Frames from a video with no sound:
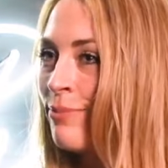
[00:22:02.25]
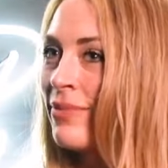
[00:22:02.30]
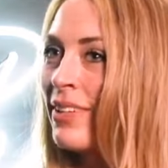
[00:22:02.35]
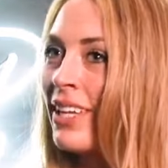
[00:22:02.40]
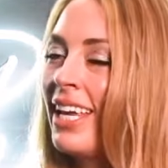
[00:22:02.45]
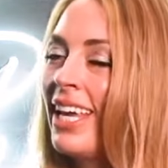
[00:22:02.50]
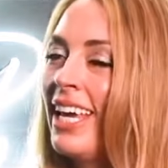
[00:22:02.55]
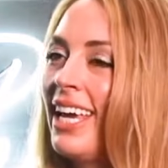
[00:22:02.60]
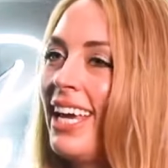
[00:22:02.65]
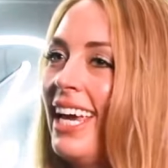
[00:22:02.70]

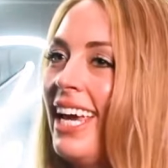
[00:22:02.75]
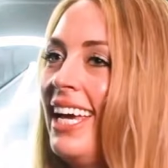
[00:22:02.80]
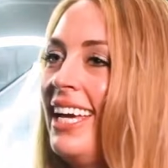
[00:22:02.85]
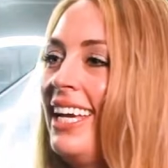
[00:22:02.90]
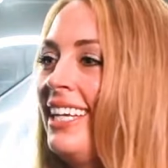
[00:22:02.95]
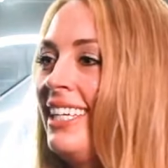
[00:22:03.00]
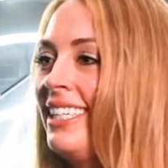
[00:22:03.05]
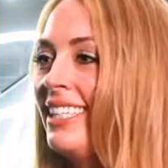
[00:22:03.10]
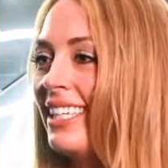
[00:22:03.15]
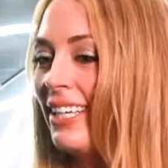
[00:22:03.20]
Okay.
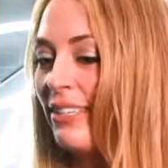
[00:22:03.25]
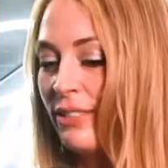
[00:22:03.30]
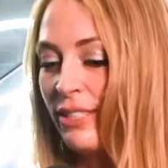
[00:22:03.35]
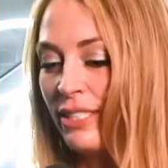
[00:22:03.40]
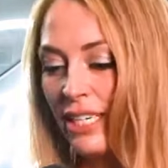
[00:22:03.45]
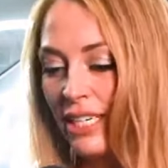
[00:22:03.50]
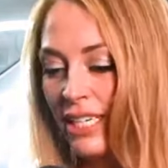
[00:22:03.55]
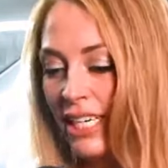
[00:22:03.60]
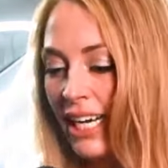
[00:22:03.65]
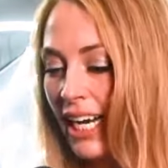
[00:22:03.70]
And I was
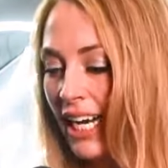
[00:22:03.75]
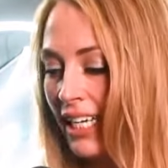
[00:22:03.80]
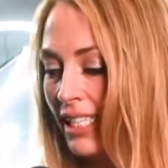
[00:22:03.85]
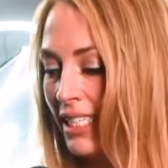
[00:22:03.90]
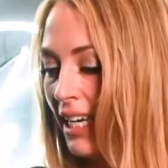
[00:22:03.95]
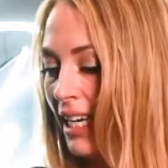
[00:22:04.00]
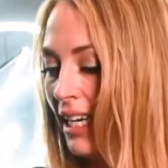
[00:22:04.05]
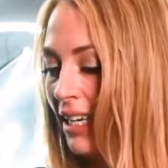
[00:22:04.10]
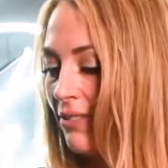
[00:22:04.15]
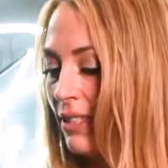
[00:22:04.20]
talking to
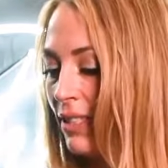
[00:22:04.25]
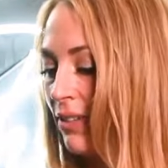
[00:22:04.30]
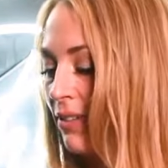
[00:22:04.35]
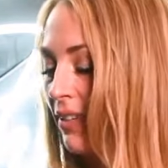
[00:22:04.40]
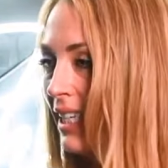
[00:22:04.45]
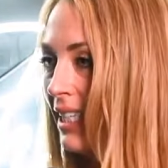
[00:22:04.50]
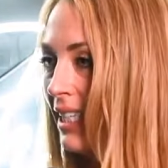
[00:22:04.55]
AJ, it was a great